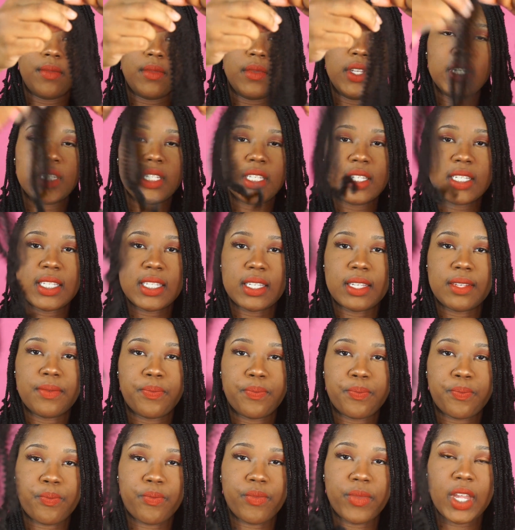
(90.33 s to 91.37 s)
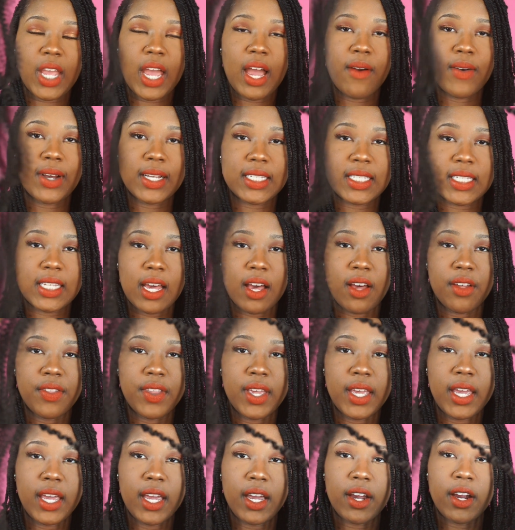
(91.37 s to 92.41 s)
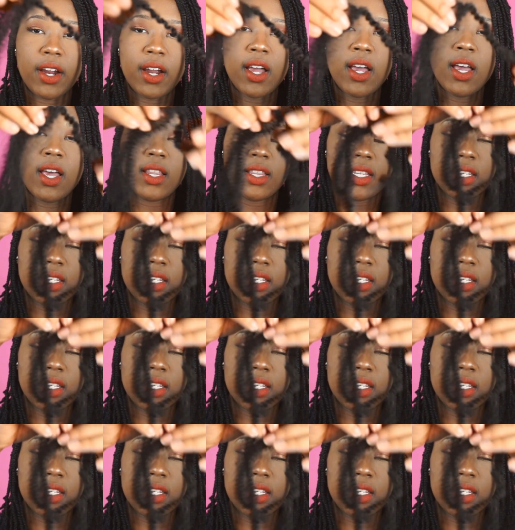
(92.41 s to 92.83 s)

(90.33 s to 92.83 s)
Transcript: This is how I styled the hair.